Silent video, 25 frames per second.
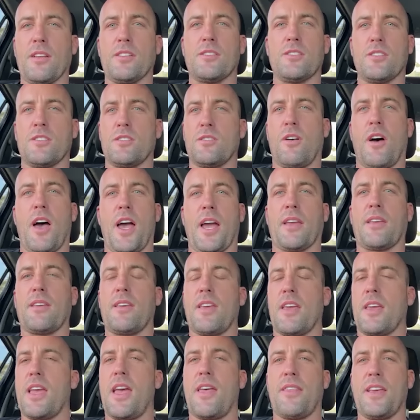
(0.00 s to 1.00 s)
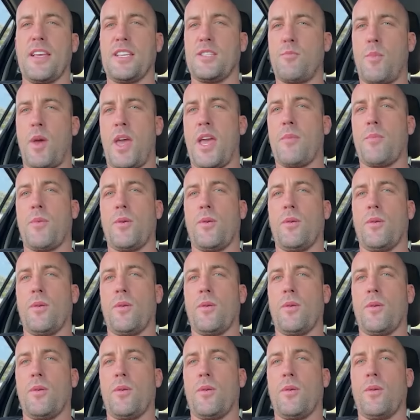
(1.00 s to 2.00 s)
It's just like you get these people
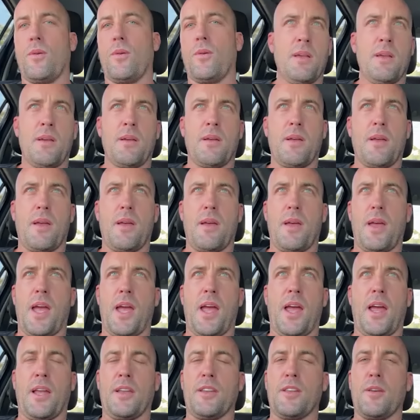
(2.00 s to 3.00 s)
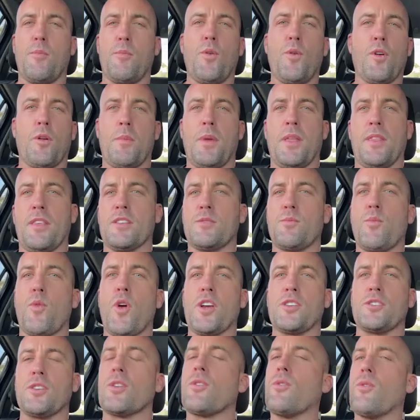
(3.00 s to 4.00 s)
and you put them in this
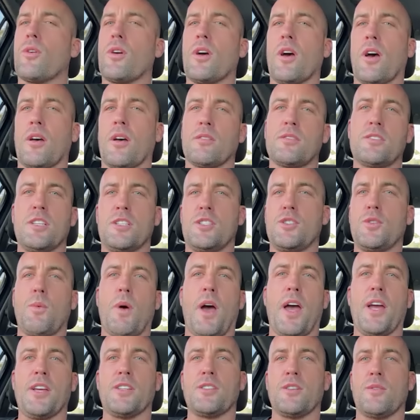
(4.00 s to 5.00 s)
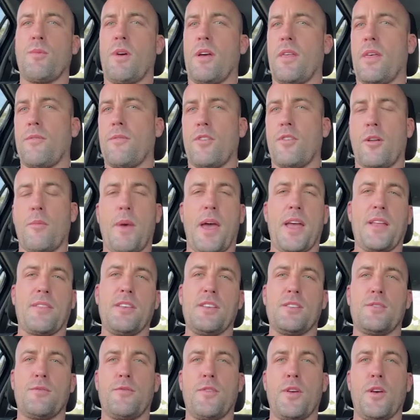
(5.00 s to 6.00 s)
pressure cooker situation where they've got to make
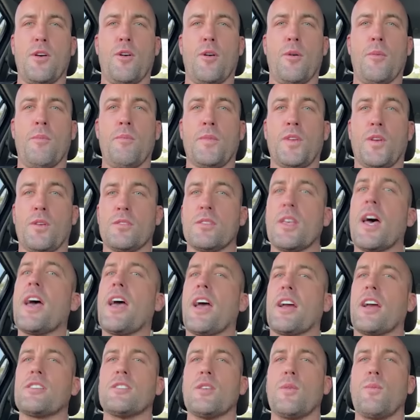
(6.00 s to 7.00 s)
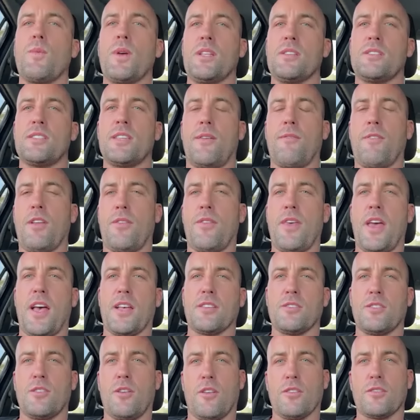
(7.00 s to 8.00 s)
this film, because they actually win
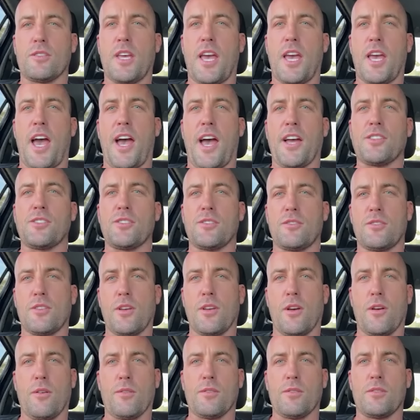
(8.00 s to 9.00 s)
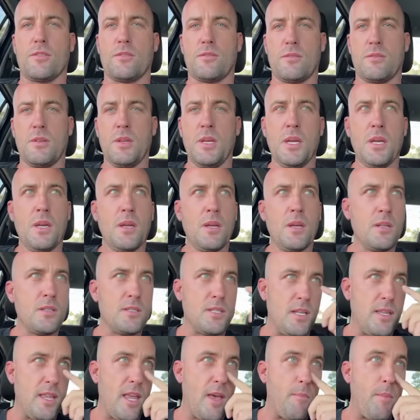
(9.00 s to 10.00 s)
$70,000 cash. So it's
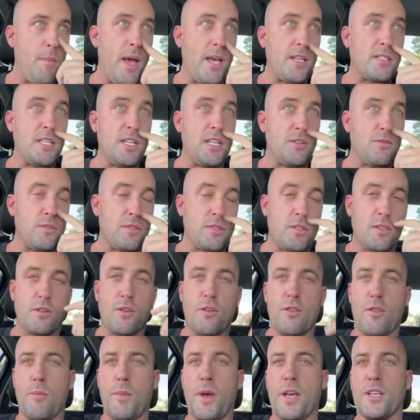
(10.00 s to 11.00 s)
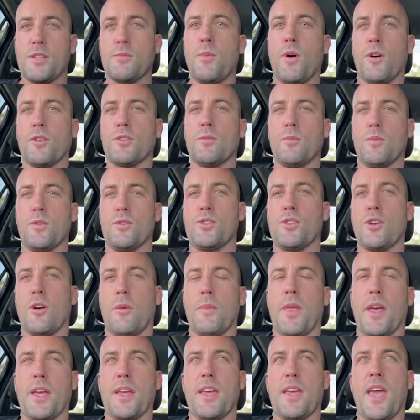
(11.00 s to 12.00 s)
in their best interest to do the best possible
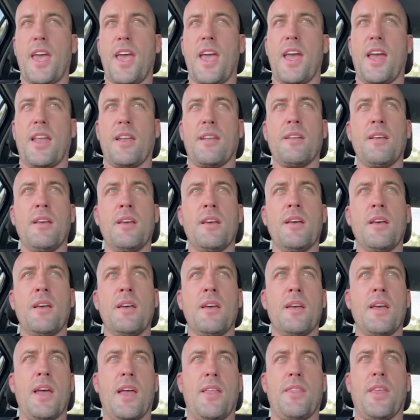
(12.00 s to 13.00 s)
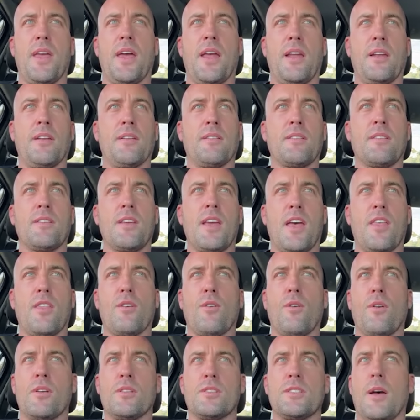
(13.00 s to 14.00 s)
job they can. And then, yeah,
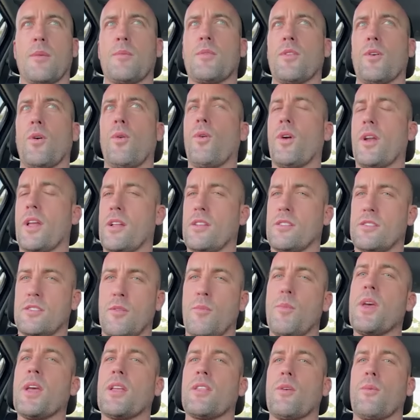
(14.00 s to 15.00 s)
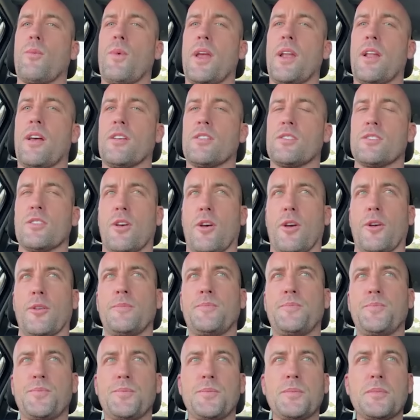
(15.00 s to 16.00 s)
it's up to the audience to pick the winner. So
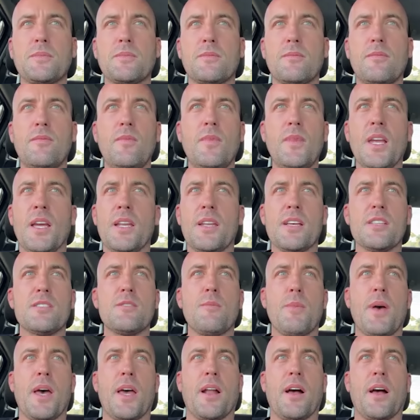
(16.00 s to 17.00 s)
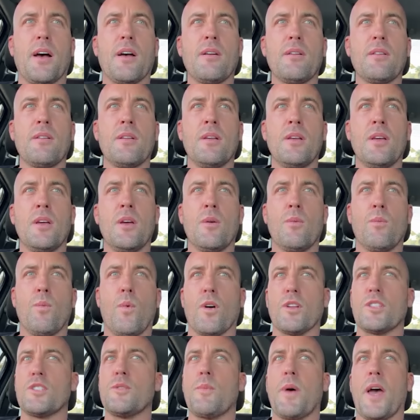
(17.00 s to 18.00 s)
it doesn't matter
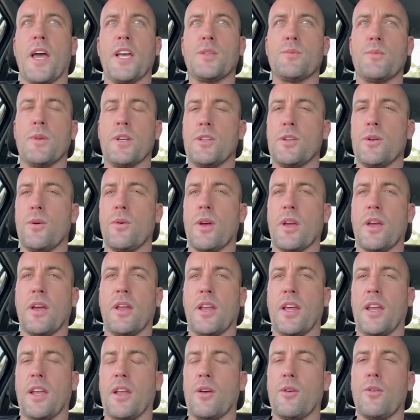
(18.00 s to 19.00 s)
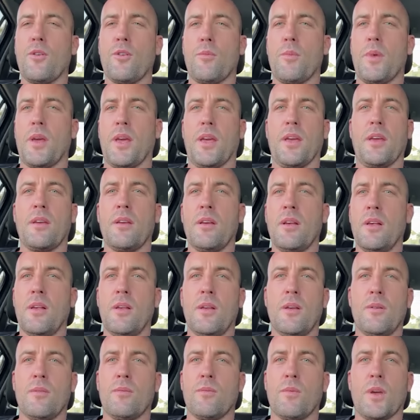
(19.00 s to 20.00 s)
what space we're doing it in. It could be,
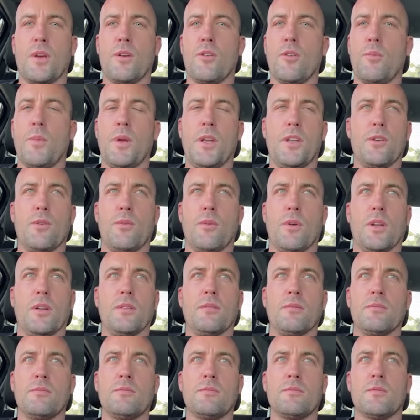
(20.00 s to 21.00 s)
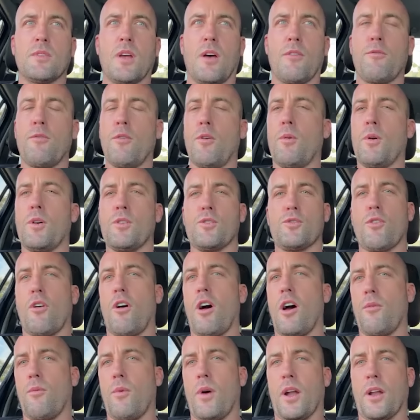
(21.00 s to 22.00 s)
we could be doing a four-wheel
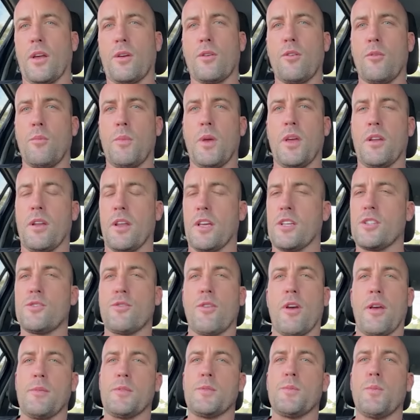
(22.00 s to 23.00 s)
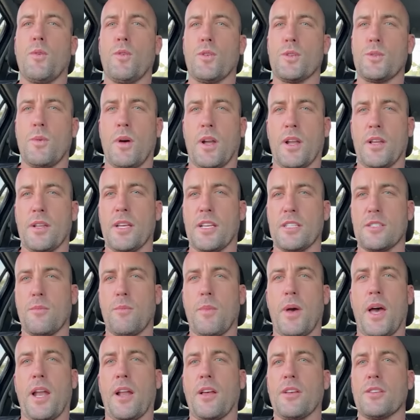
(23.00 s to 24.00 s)
drive one. It could be an extreme sports one. It
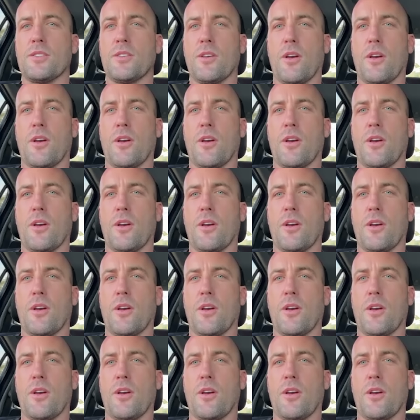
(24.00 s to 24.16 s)
doesn't matter.